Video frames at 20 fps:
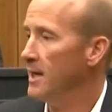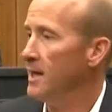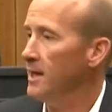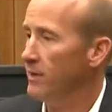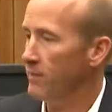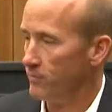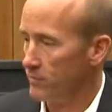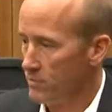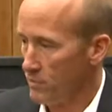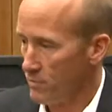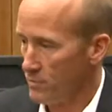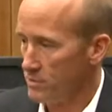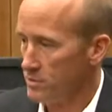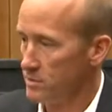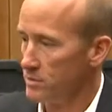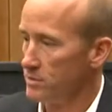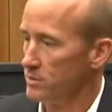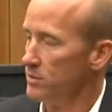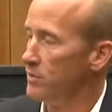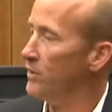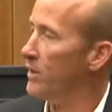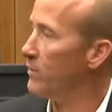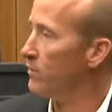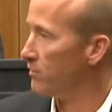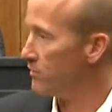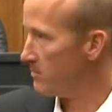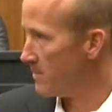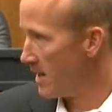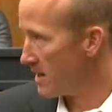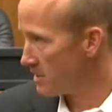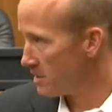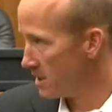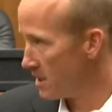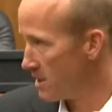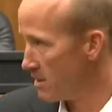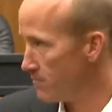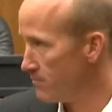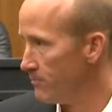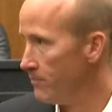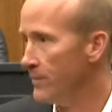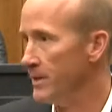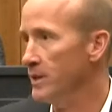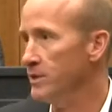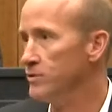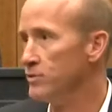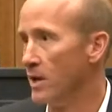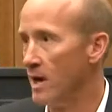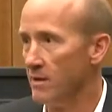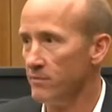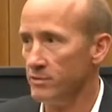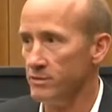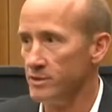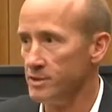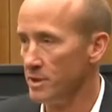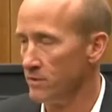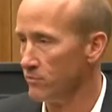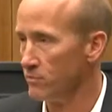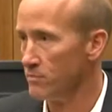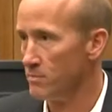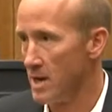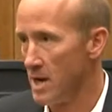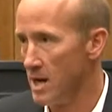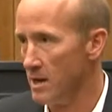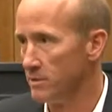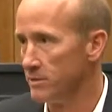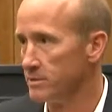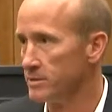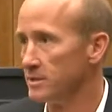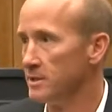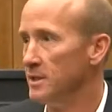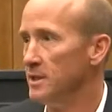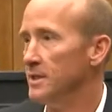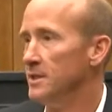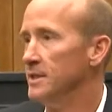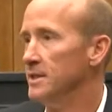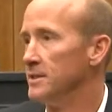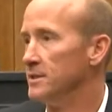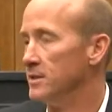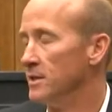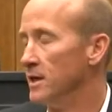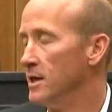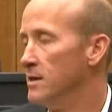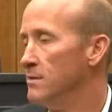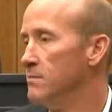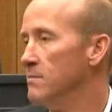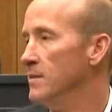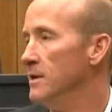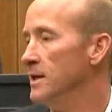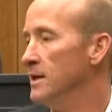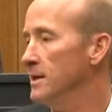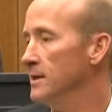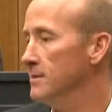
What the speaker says: And of course, they were from out of town. They had traveled several miles to come.